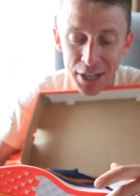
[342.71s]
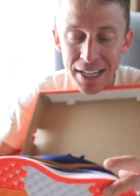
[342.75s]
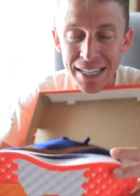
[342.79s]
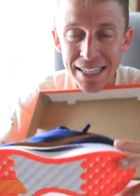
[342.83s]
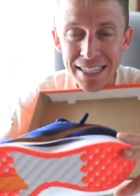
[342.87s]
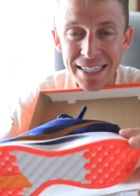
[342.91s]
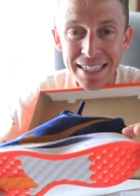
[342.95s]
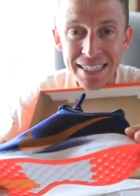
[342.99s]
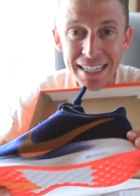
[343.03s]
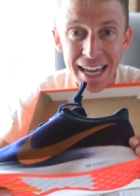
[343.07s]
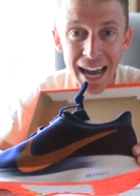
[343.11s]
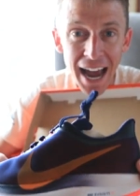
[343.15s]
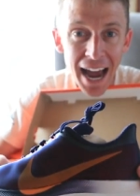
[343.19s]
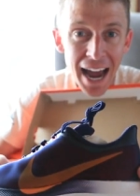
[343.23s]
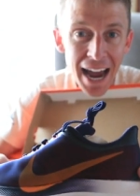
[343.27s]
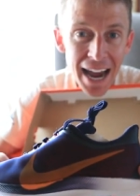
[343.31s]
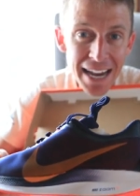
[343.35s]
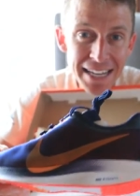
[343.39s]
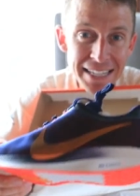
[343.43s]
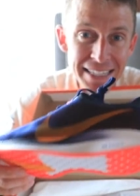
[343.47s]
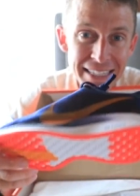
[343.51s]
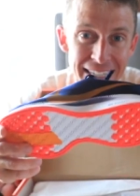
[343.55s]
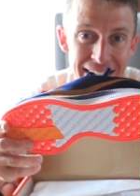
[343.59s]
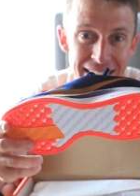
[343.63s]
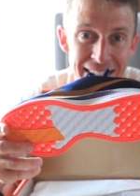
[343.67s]

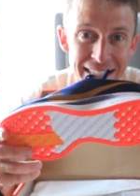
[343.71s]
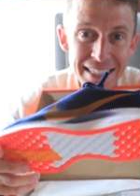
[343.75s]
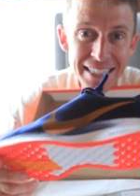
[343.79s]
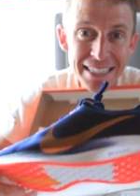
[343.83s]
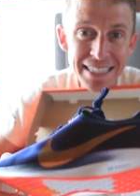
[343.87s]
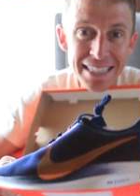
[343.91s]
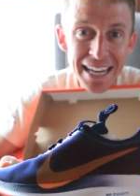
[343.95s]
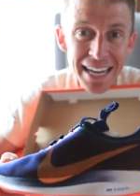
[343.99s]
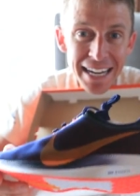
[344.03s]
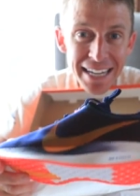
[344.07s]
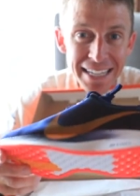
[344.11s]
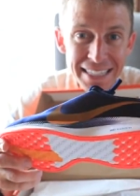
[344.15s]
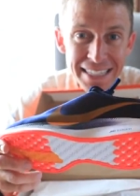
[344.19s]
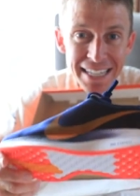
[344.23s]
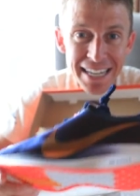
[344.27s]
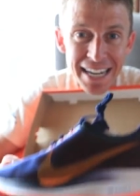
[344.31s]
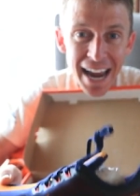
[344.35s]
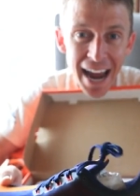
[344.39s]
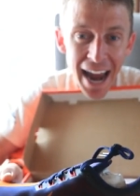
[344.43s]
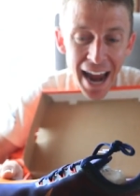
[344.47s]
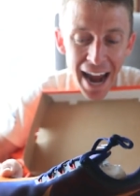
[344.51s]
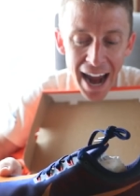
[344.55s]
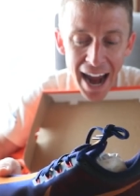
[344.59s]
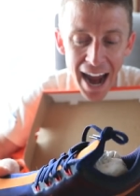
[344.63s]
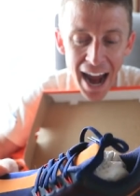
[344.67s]
Size six and
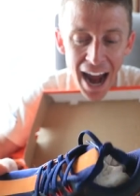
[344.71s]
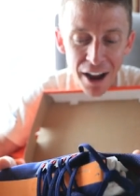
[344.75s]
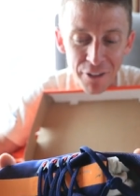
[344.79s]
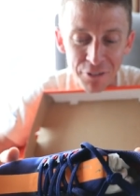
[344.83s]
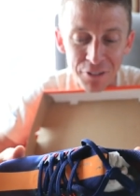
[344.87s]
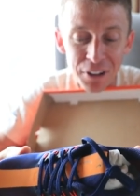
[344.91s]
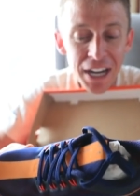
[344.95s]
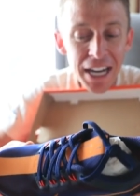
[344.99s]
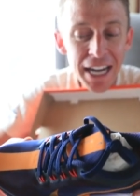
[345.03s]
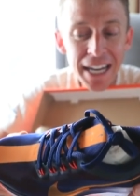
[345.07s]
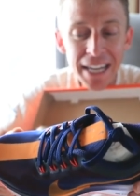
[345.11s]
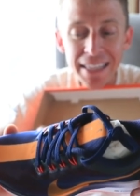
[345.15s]
a half.